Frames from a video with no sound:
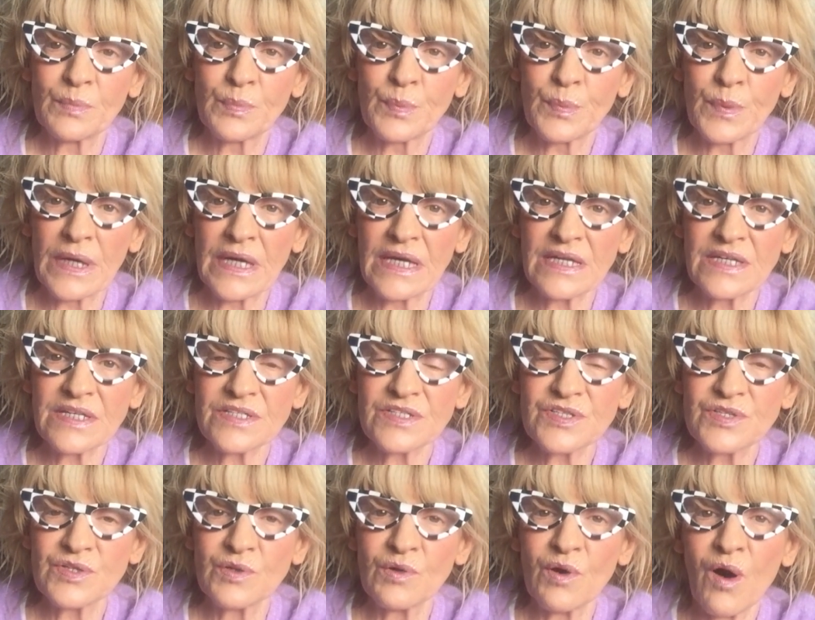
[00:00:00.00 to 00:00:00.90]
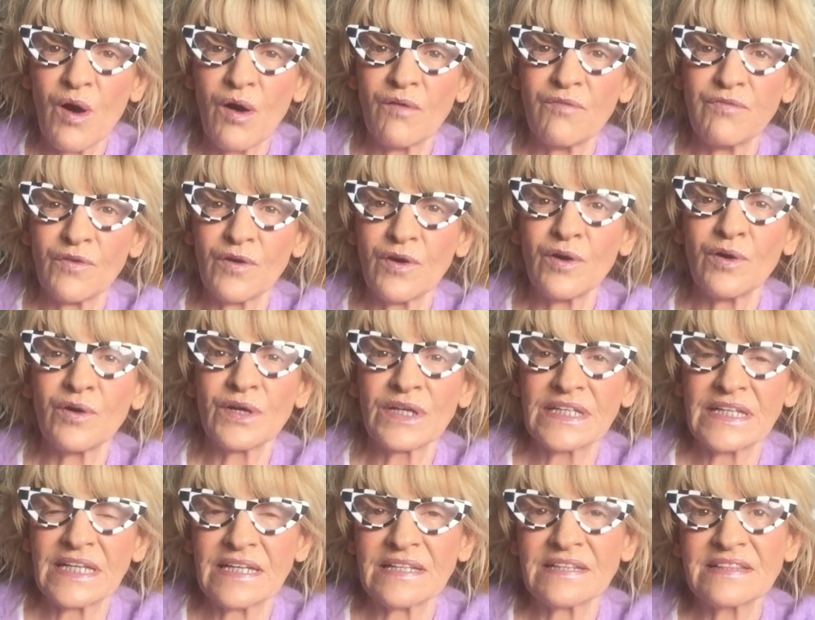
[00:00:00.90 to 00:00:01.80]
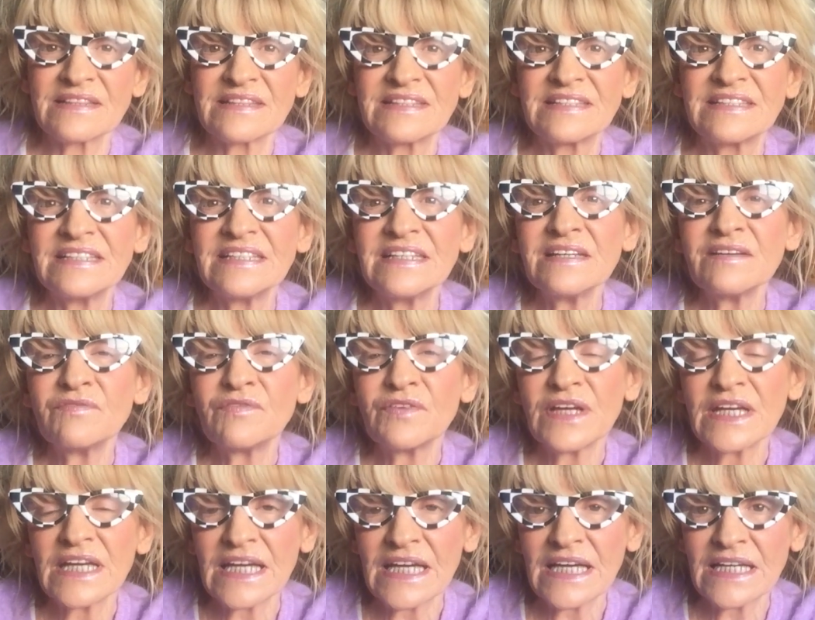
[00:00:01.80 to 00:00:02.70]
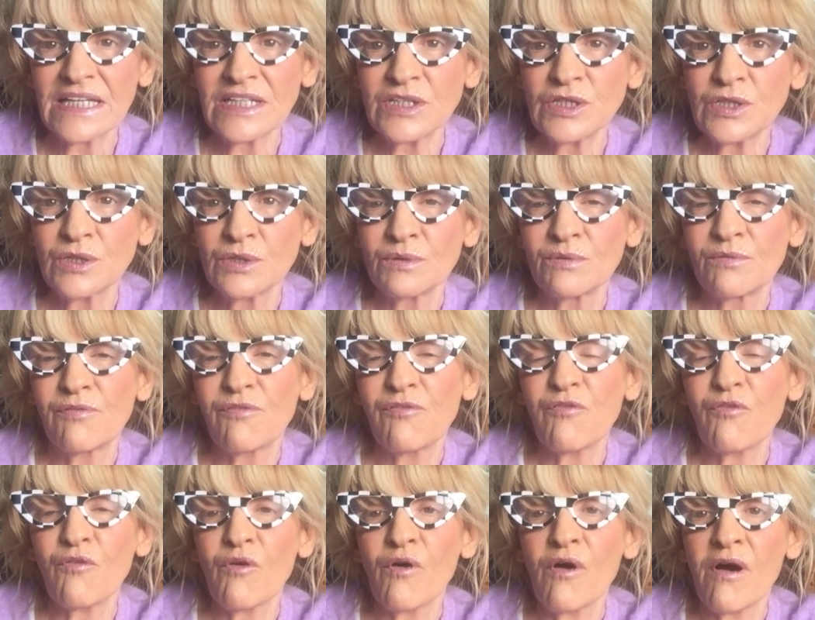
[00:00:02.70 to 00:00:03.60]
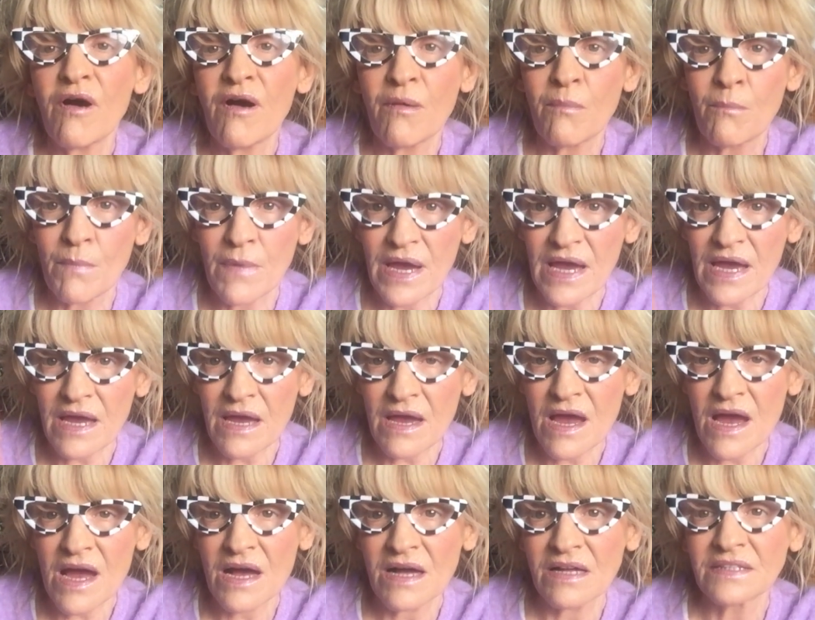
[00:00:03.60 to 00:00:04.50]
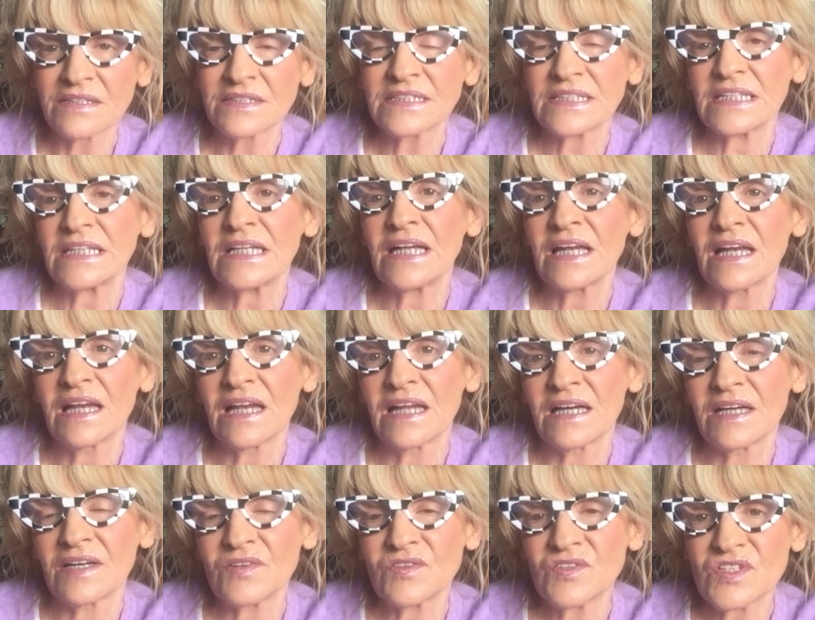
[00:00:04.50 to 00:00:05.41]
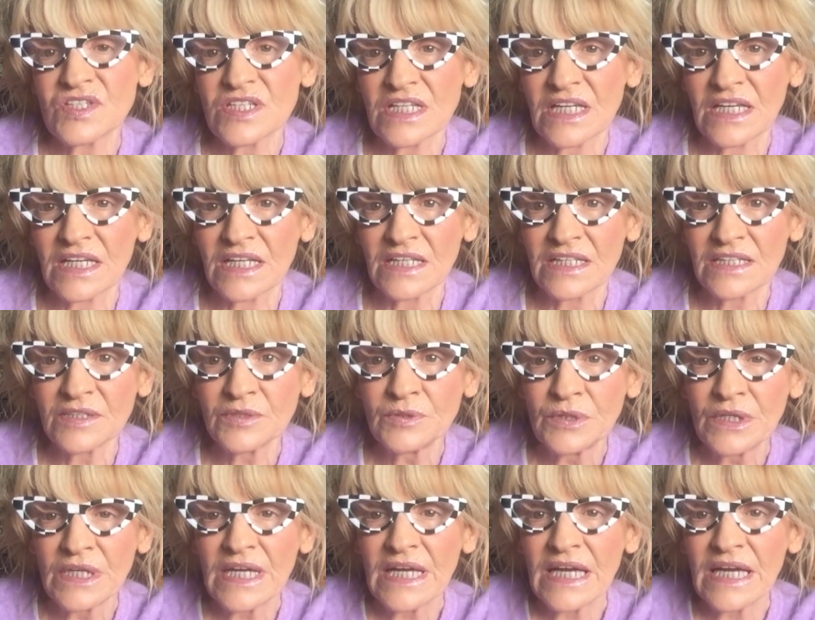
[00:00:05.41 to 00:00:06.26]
brings you off, or that deviate you from a healthy lifestyle,